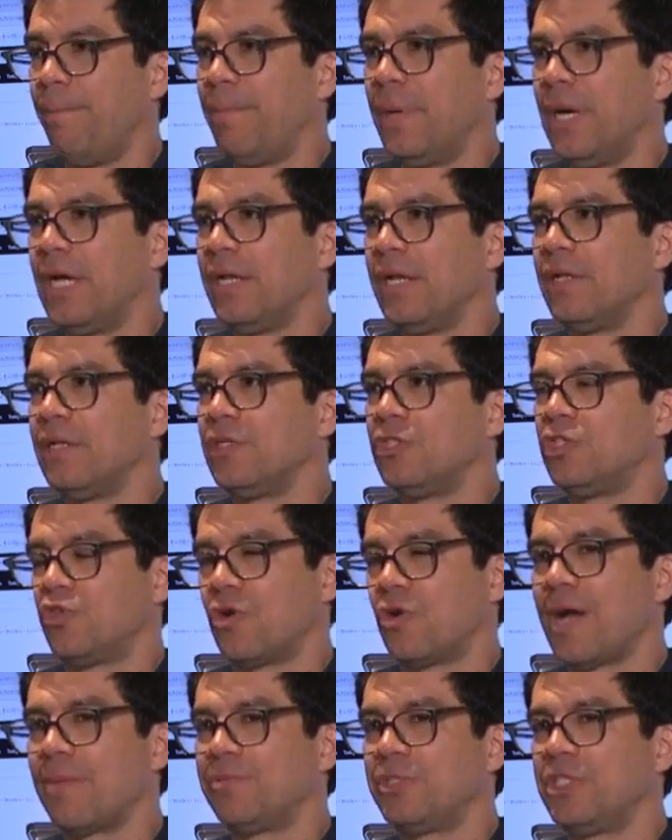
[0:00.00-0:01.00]
But
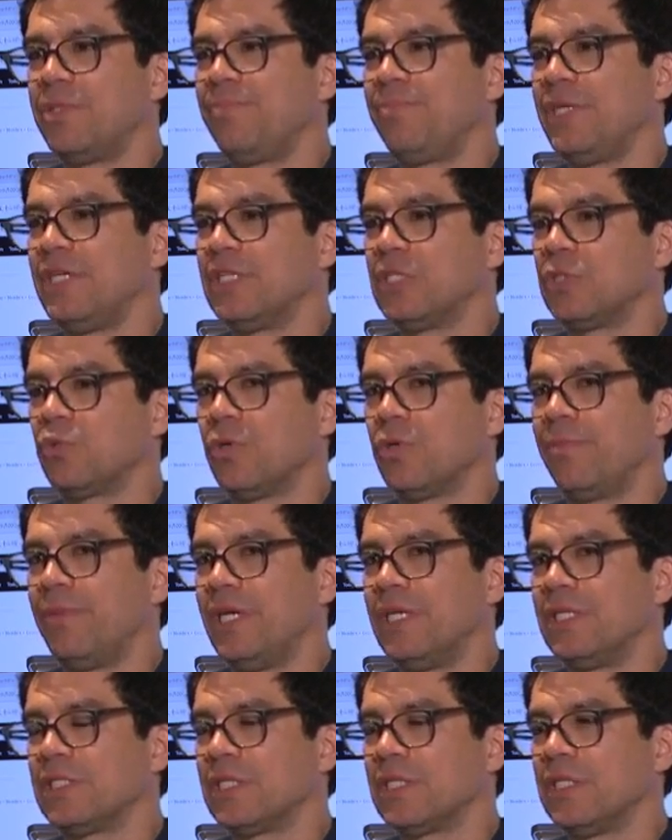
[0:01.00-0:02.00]
drop shipping is where
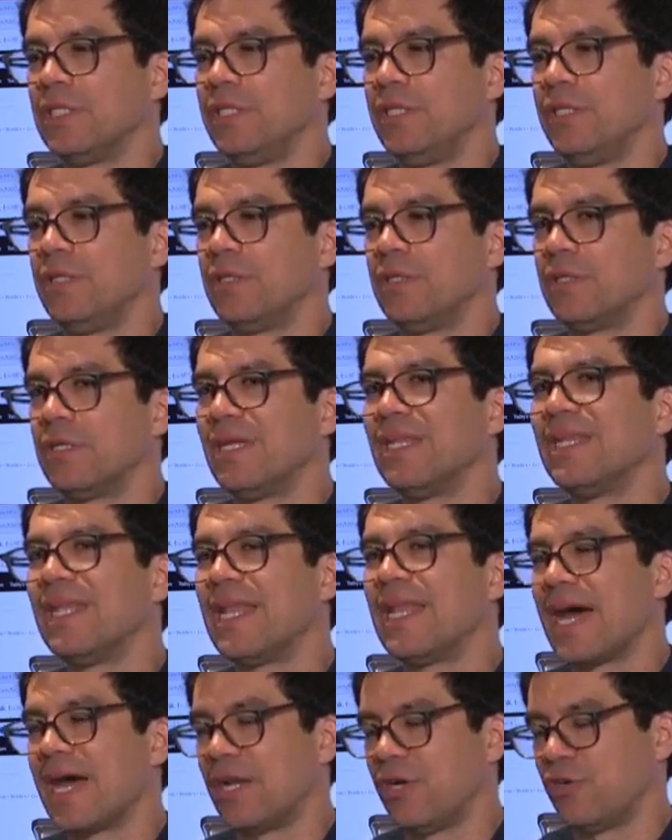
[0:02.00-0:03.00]
basically a
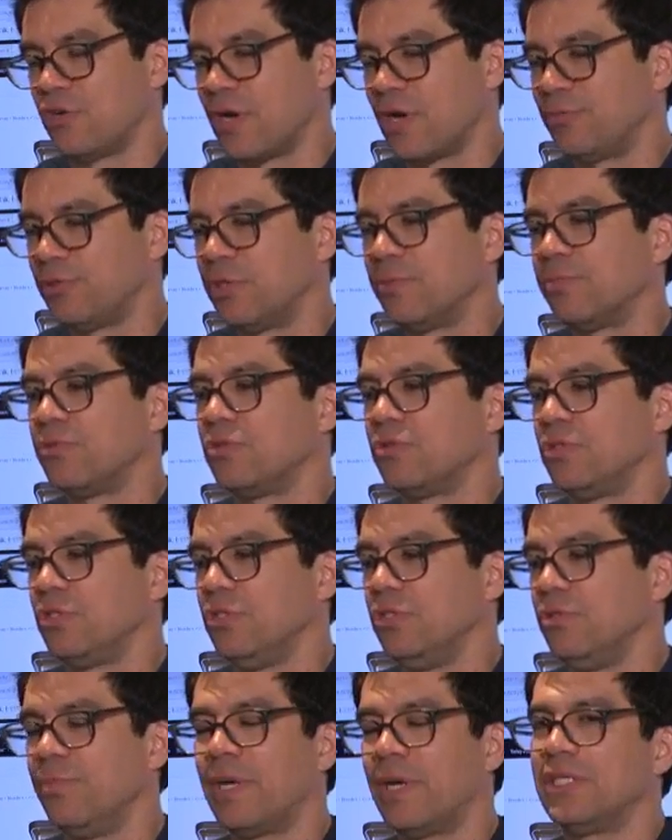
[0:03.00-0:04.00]
lot of drop shippers,
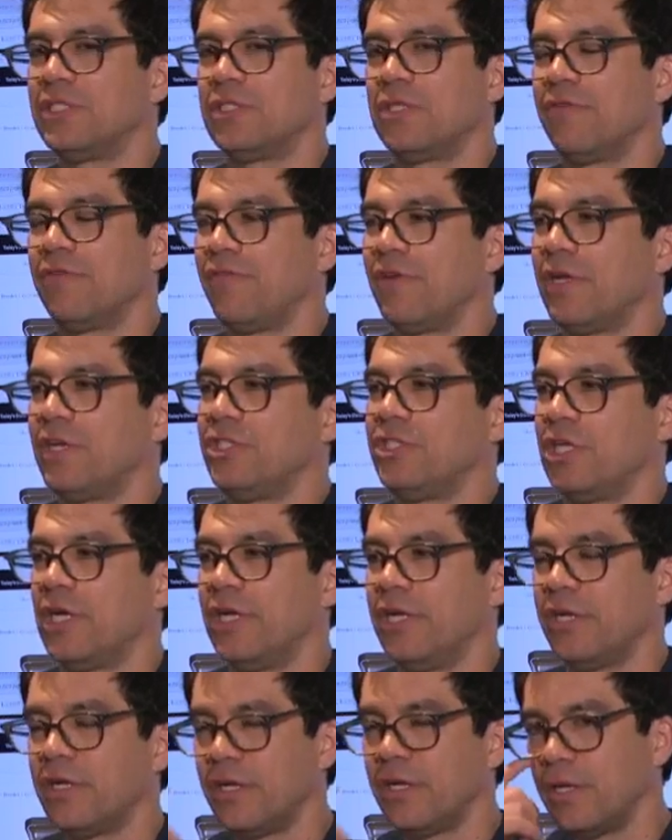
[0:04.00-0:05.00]
you buy stuff out of
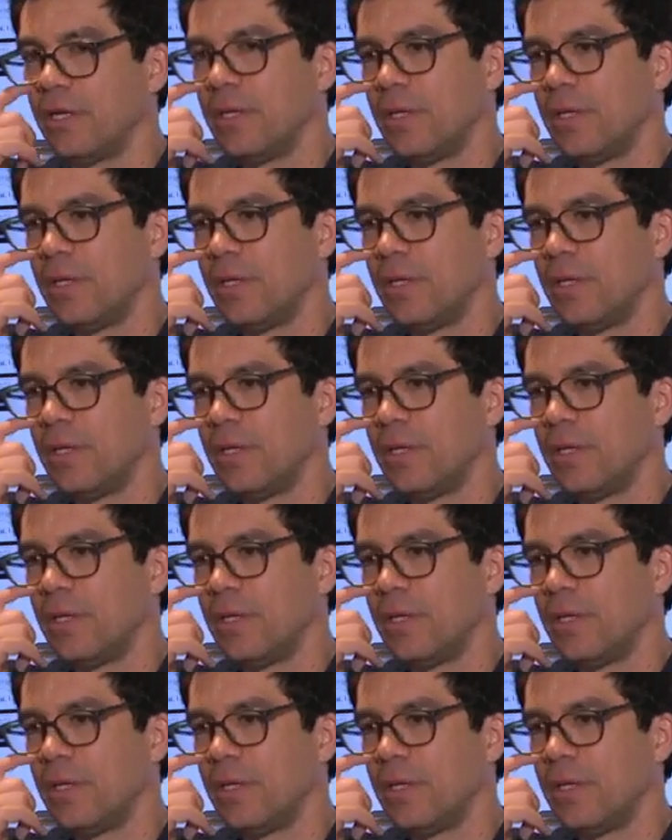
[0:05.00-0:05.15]
China